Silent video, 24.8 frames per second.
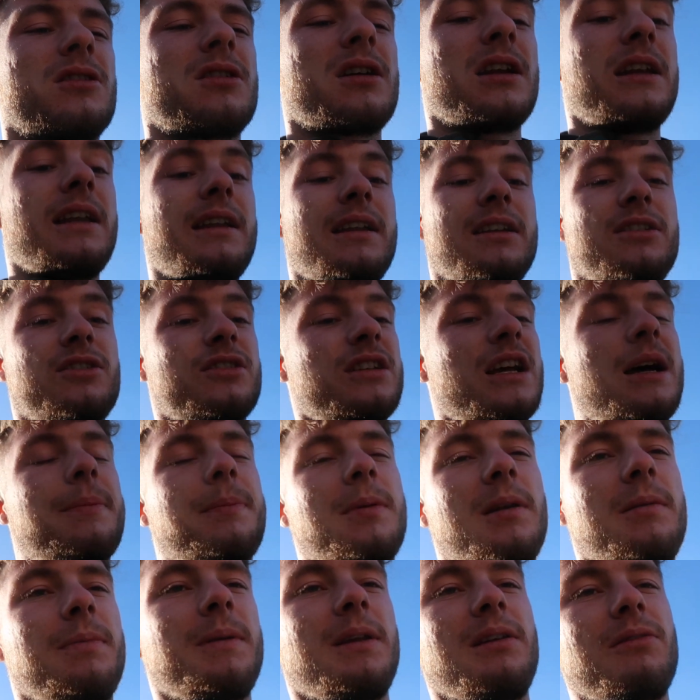Duck, and then it just
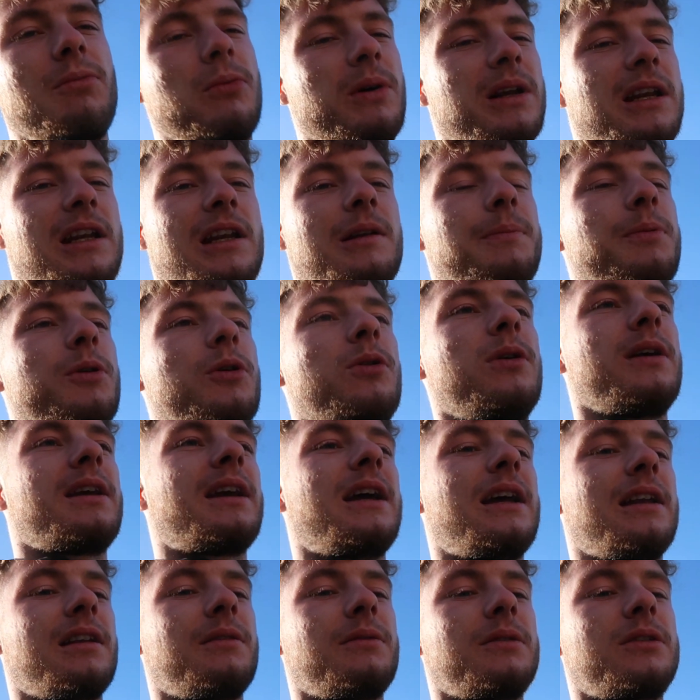happened to be Winnie the Pooh
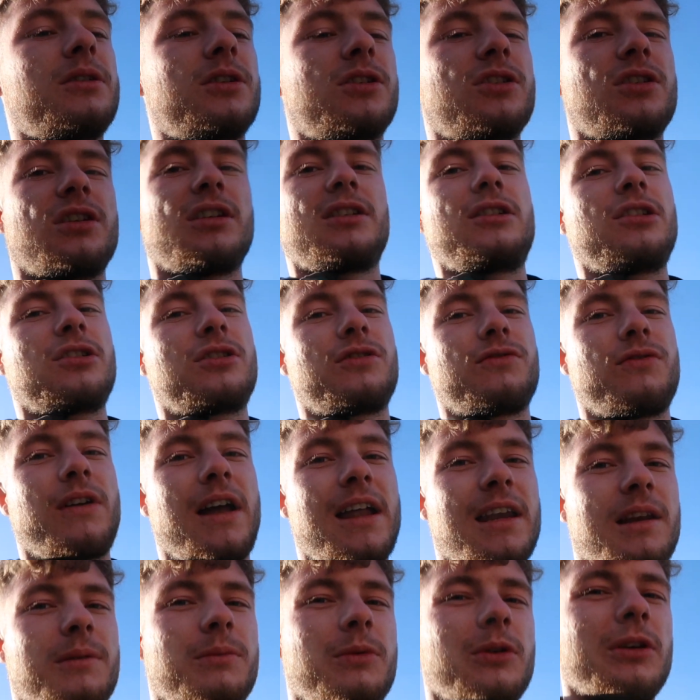again. It's just a
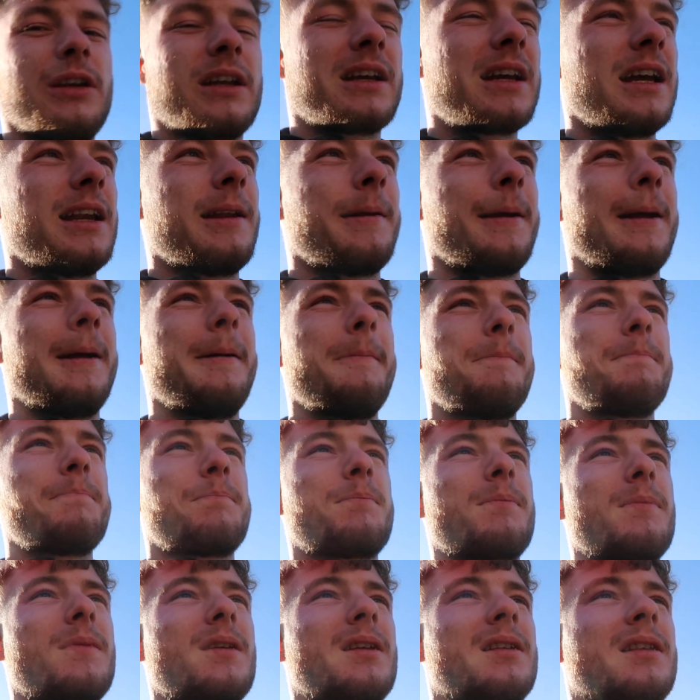random one. You kind of,
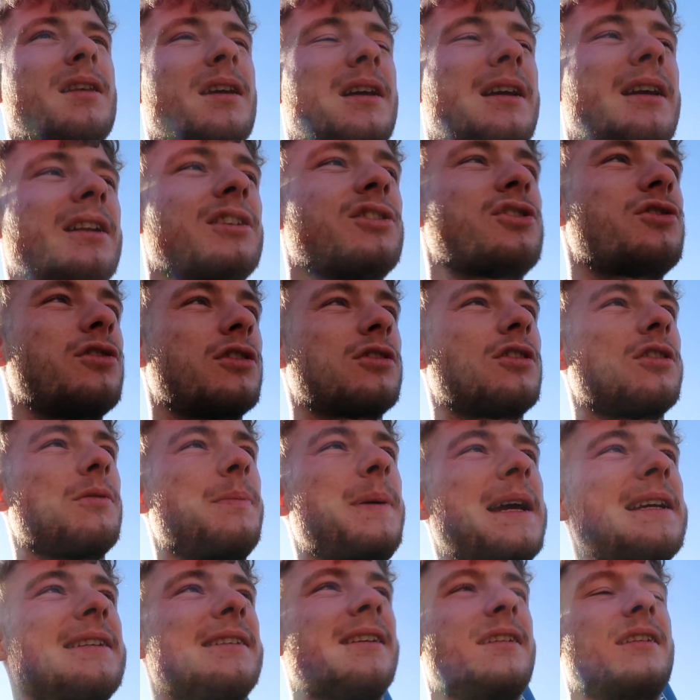the instructor
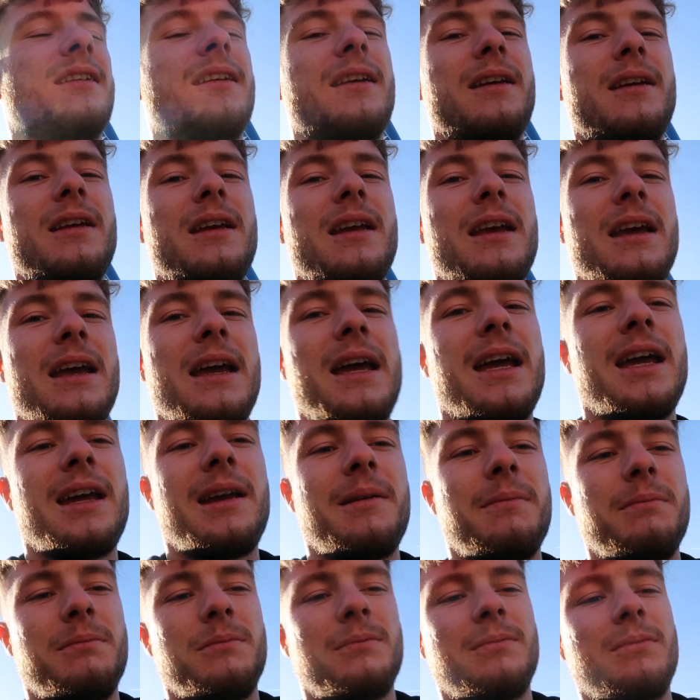picks it.
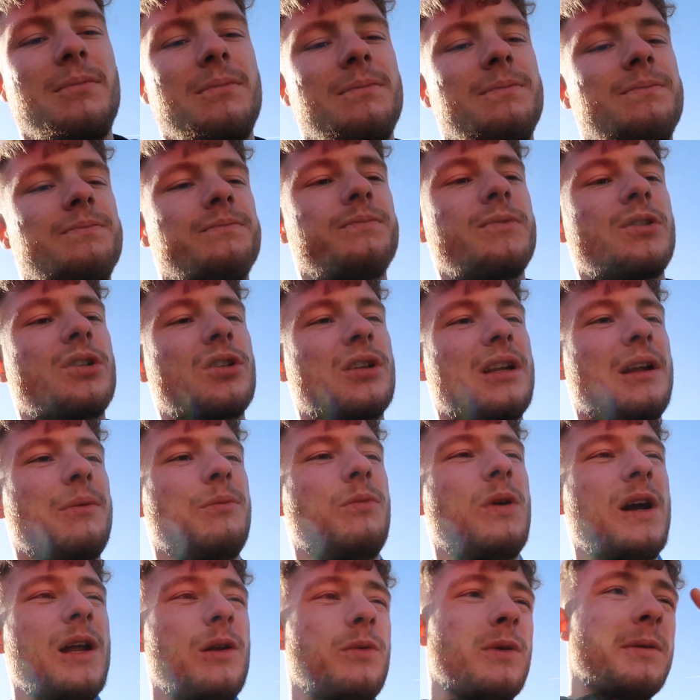So then
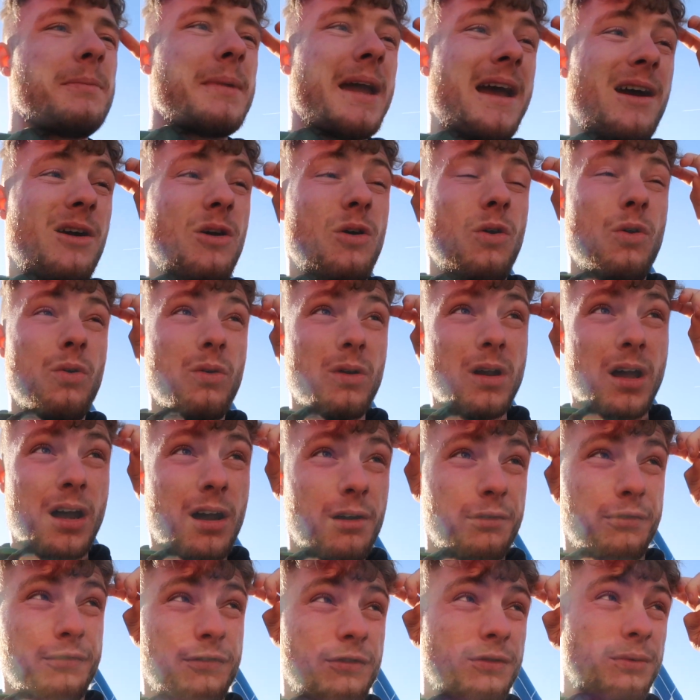while we met
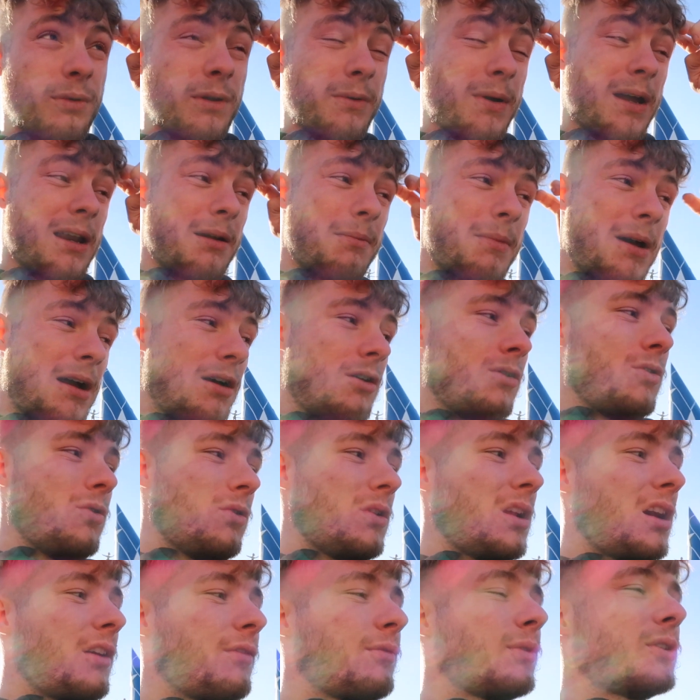Olaf, we went and met
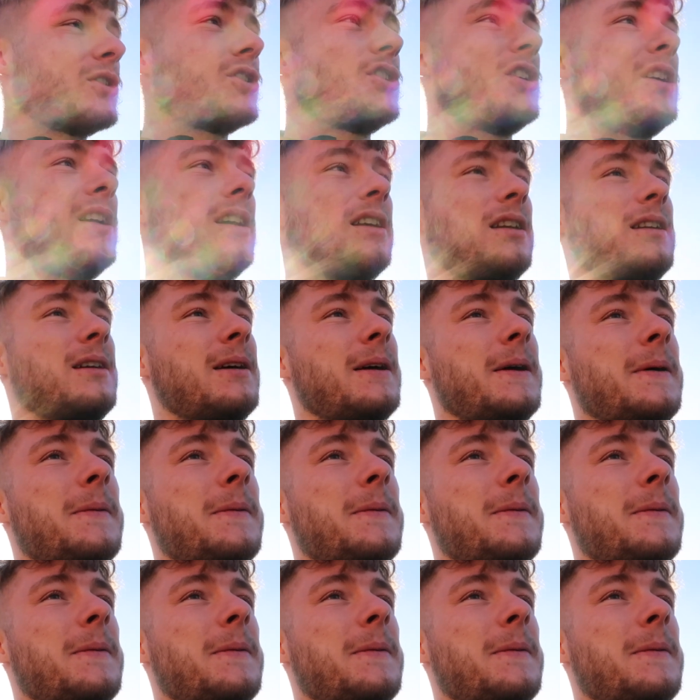Olaf with Shane.